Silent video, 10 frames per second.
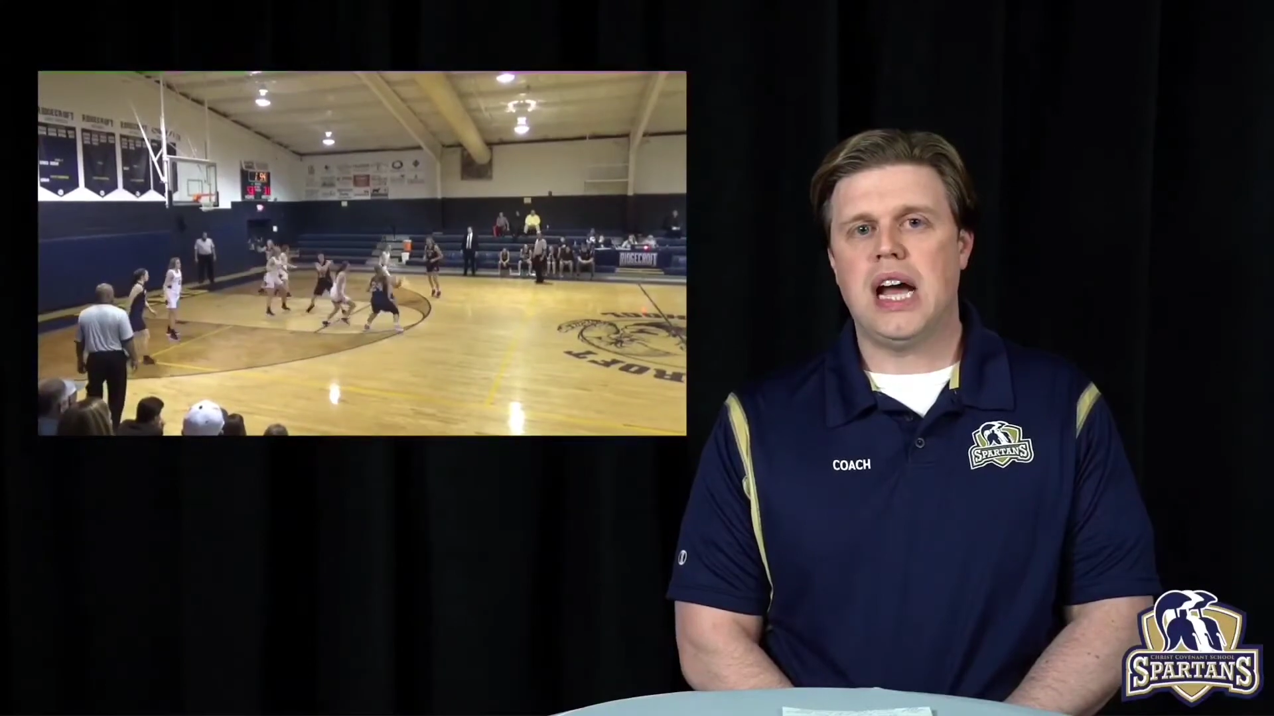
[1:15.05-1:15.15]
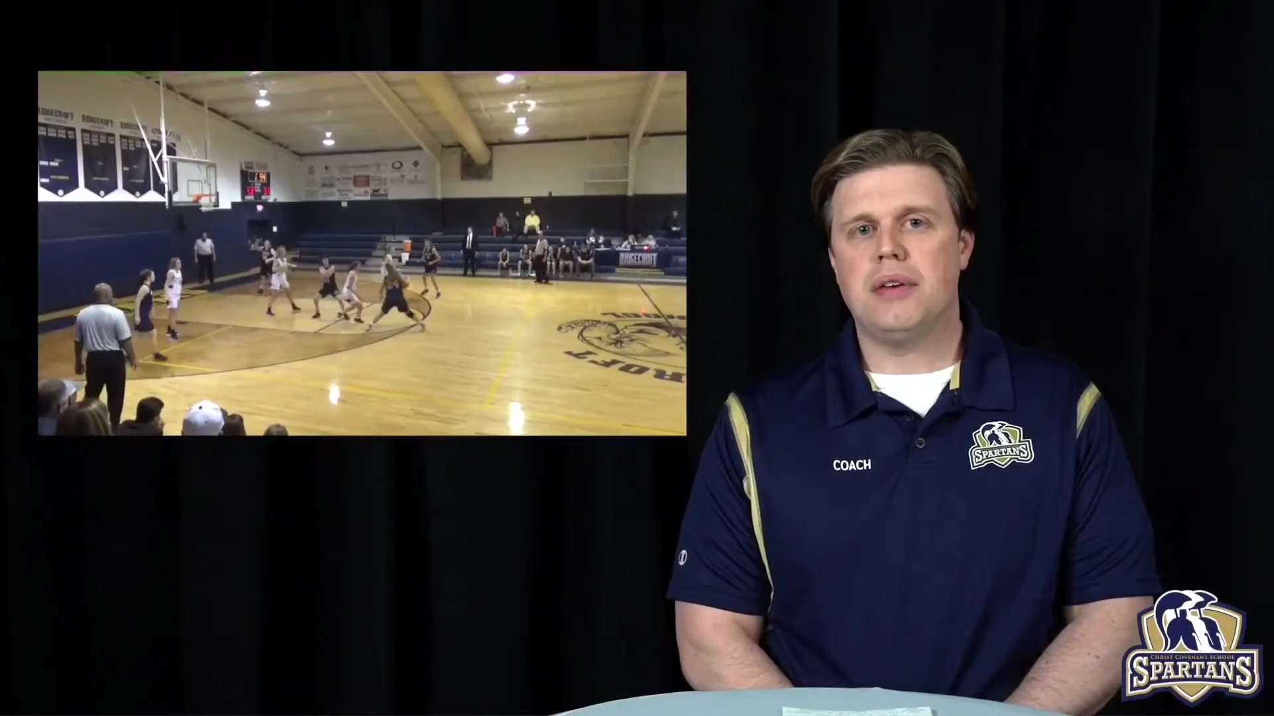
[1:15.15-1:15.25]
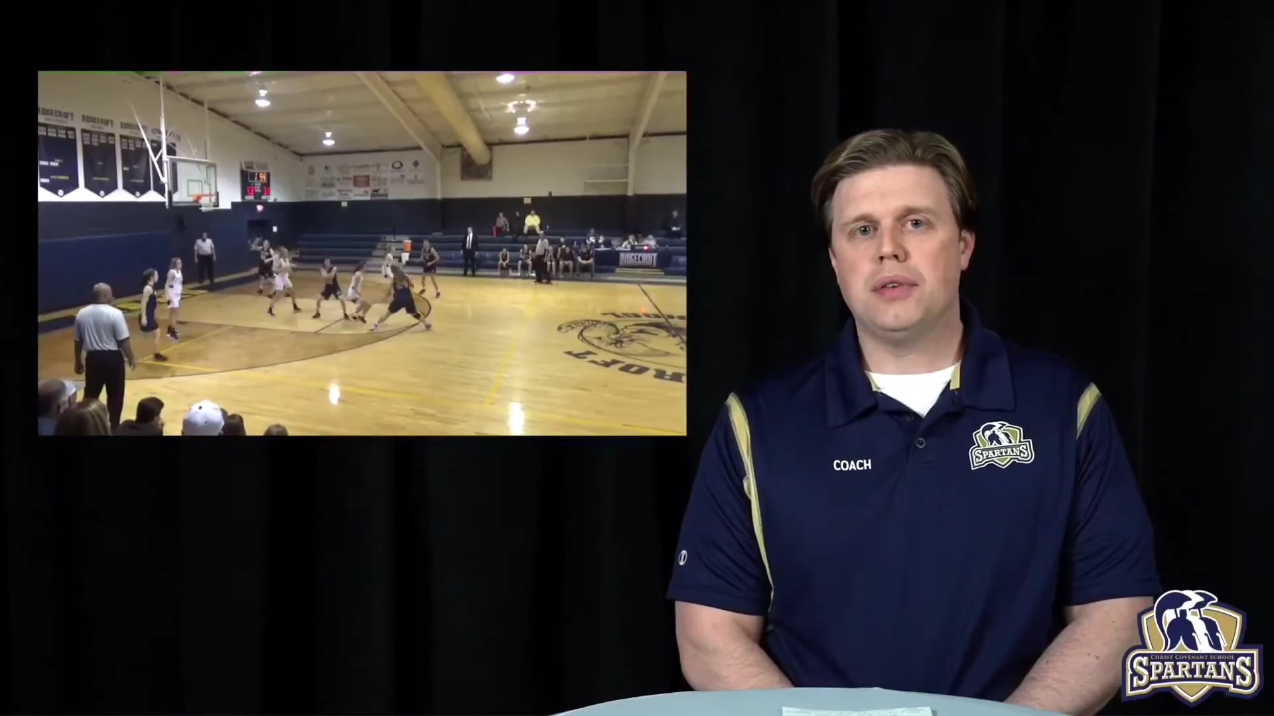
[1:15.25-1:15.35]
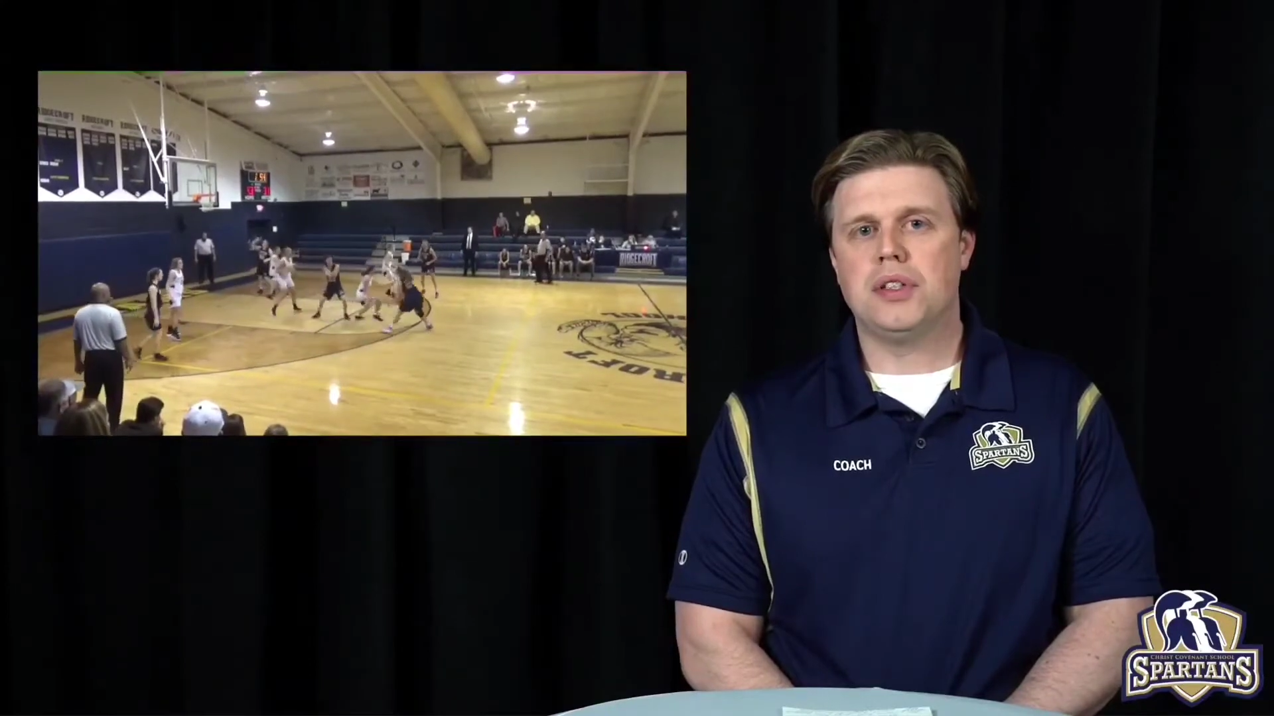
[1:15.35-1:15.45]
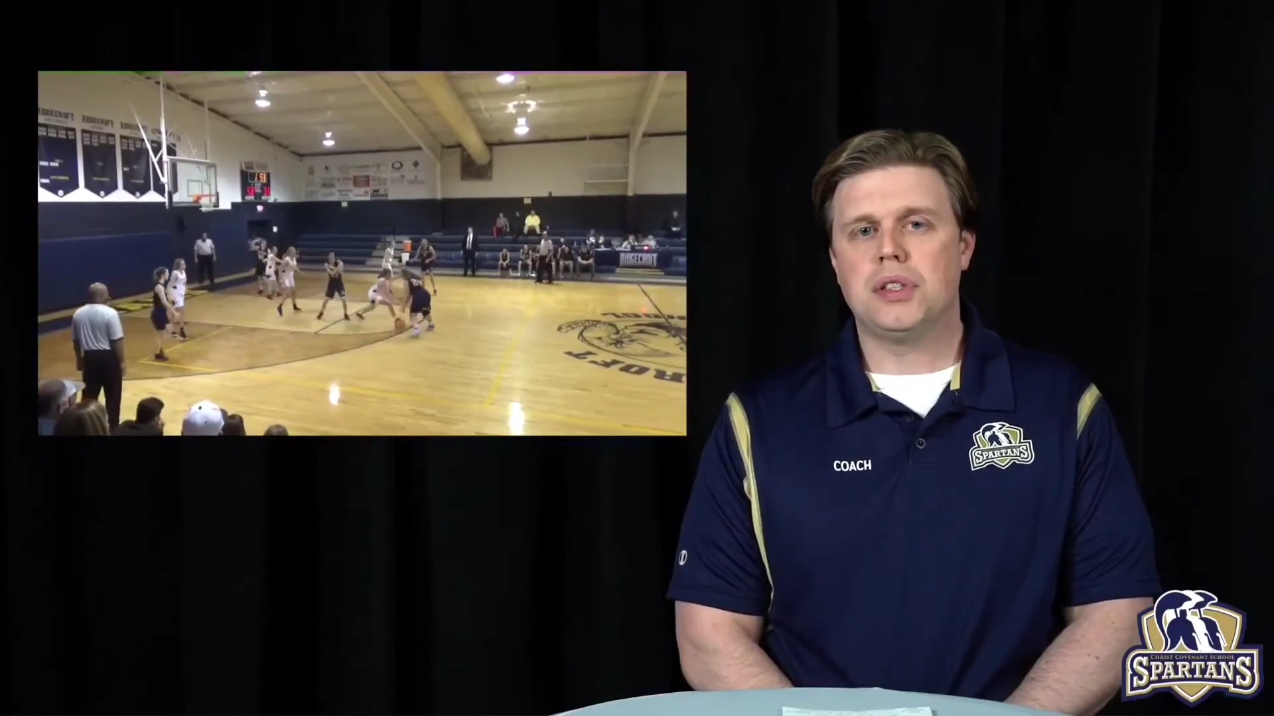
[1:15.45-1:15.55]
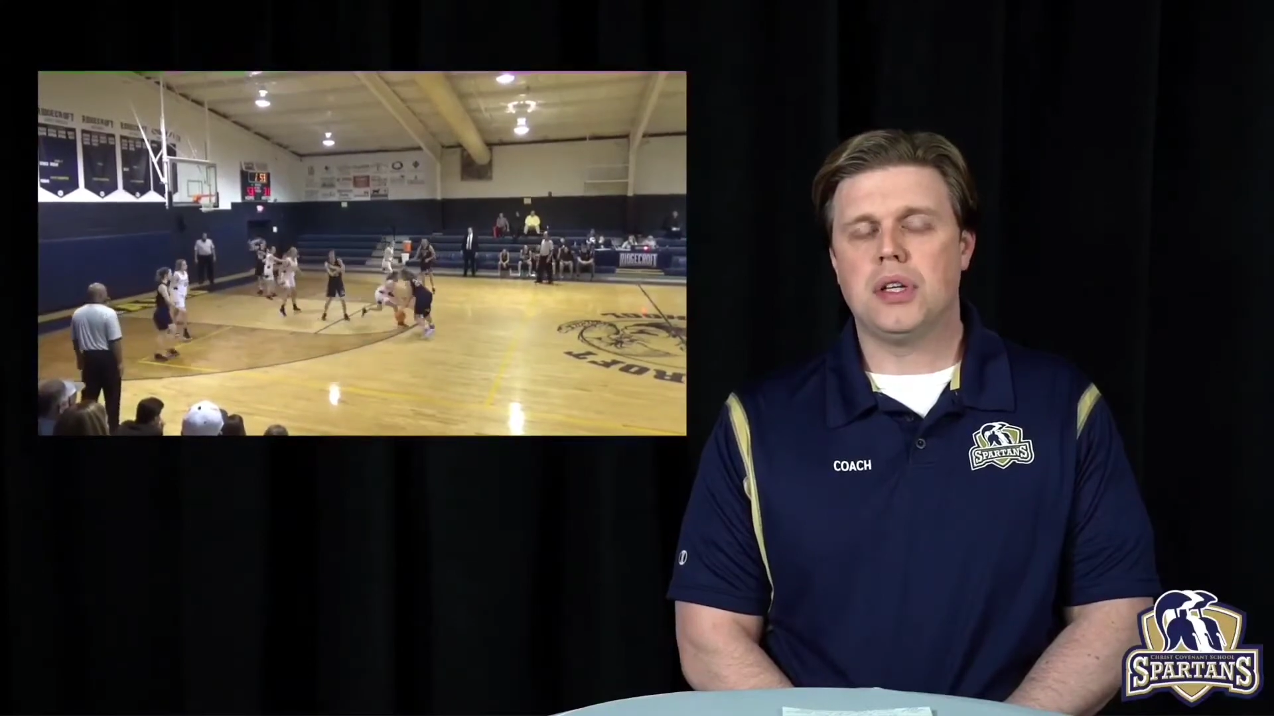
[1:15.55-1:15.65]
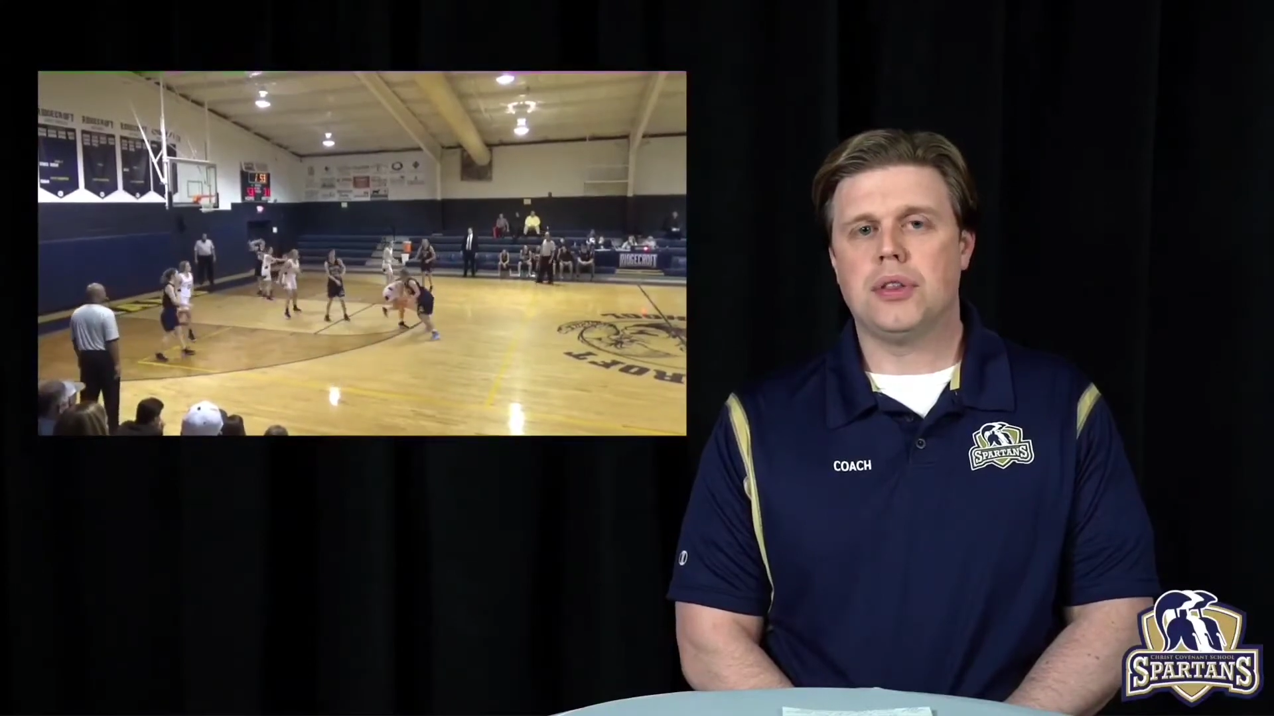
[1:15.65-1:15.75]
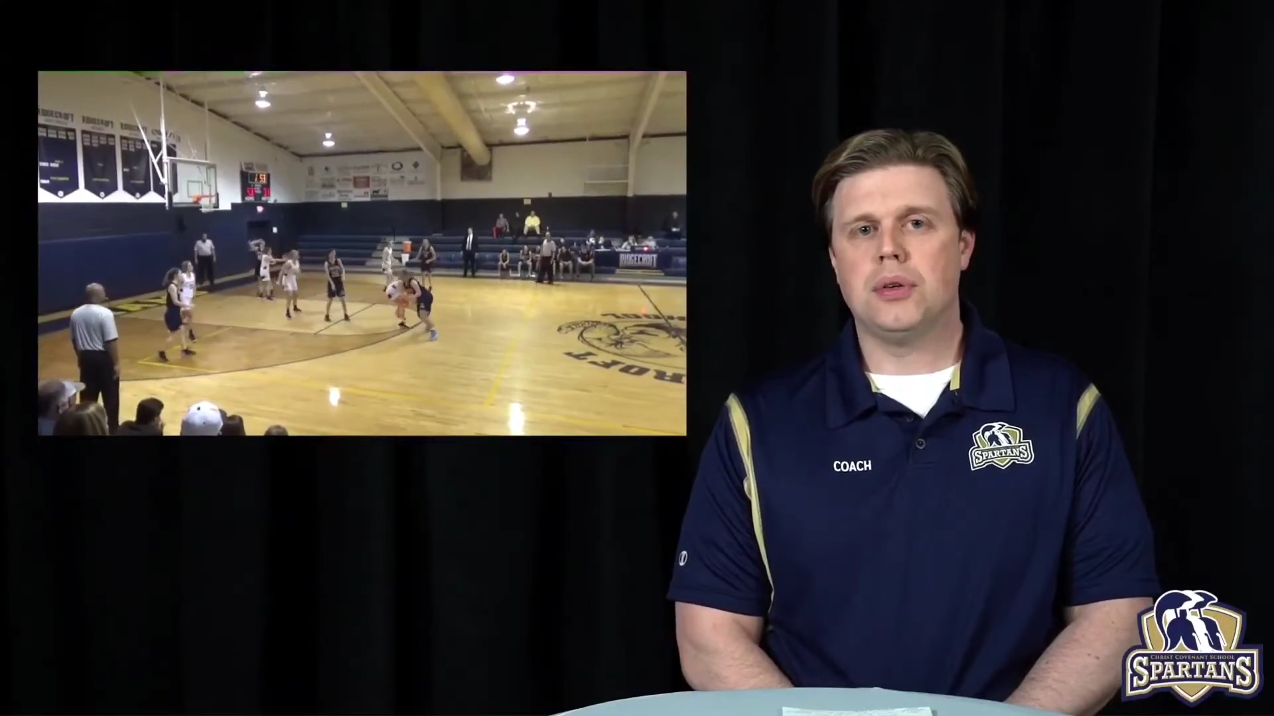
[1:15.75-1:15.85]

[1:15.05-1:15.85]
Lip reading: averaged